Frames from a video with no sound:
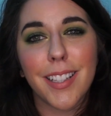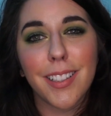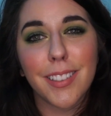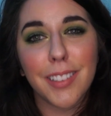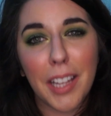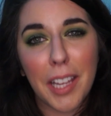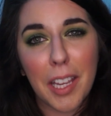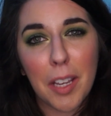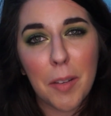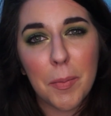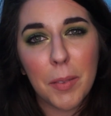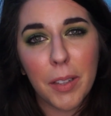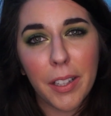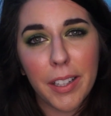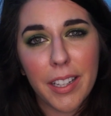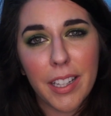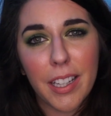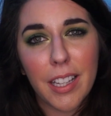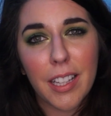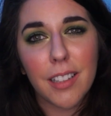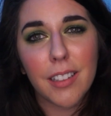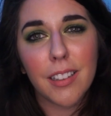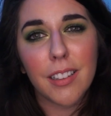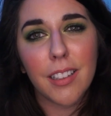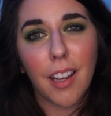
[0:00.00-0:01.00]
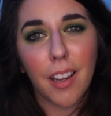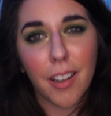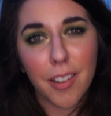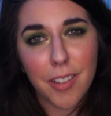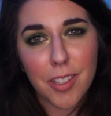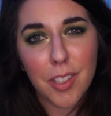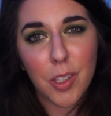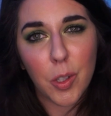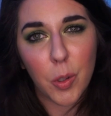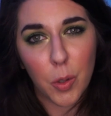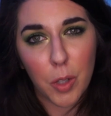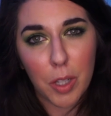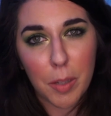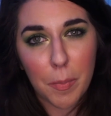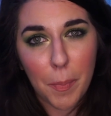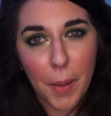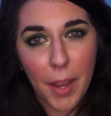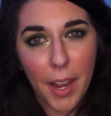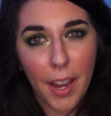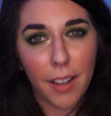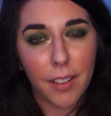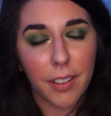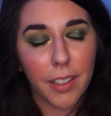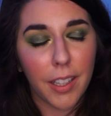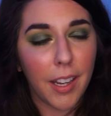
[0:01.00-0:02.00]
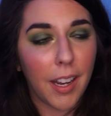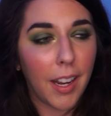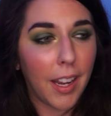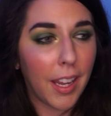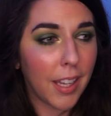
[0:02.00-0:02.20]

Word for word: Glamlite ice cream palette,